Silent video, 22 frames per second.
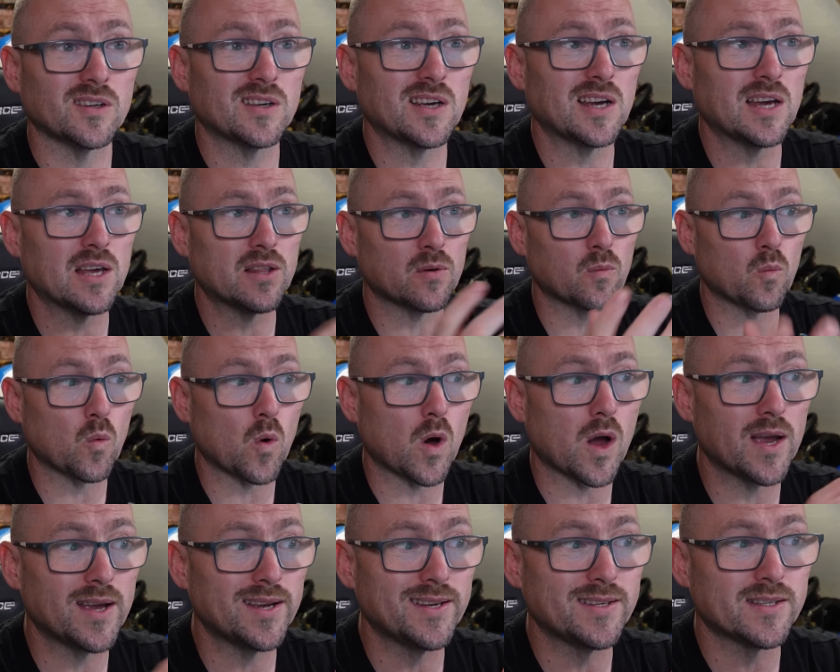
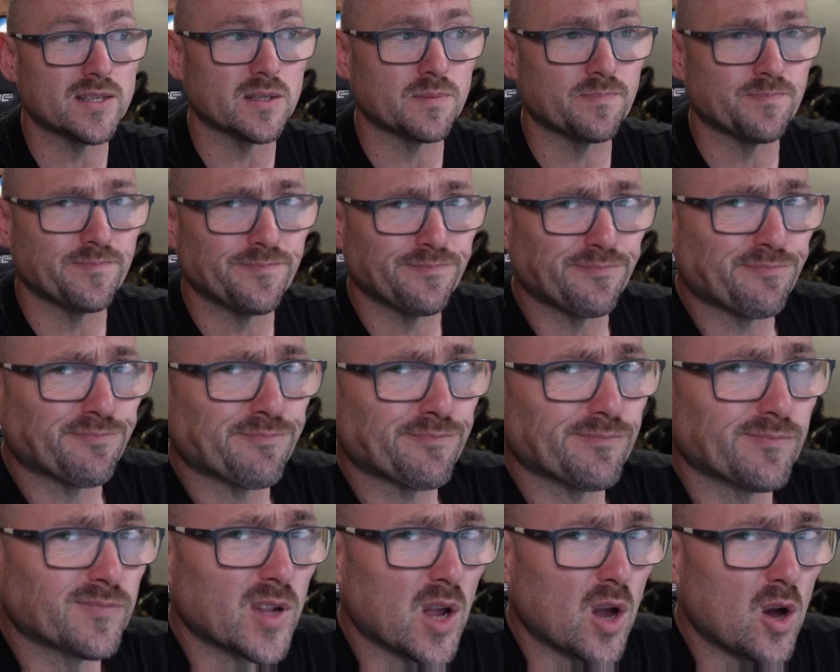otherwise
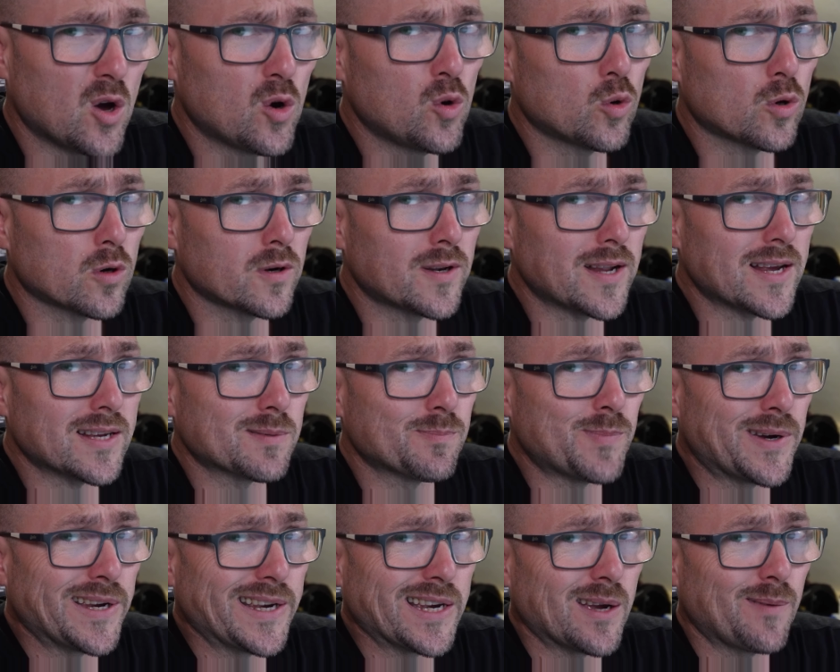Autodesk
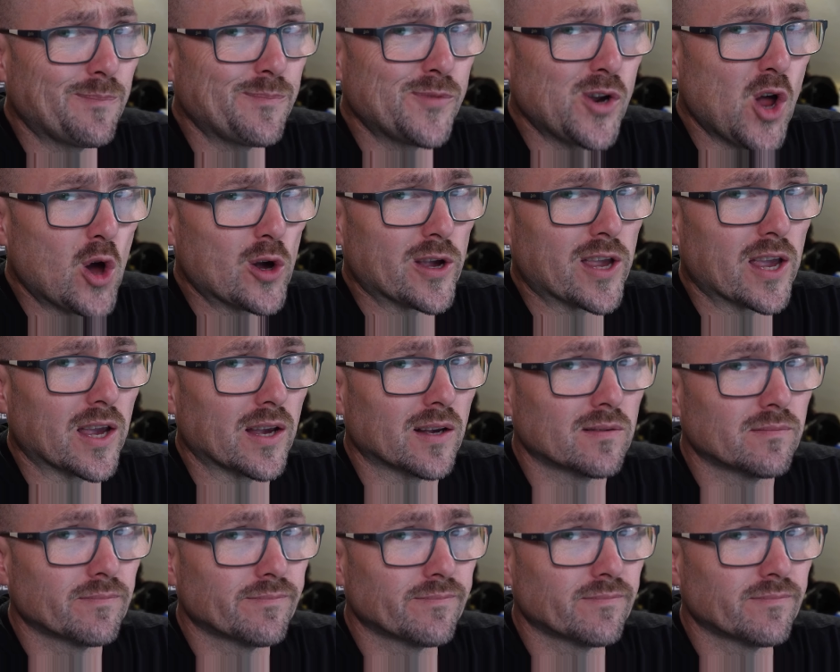might come knocking.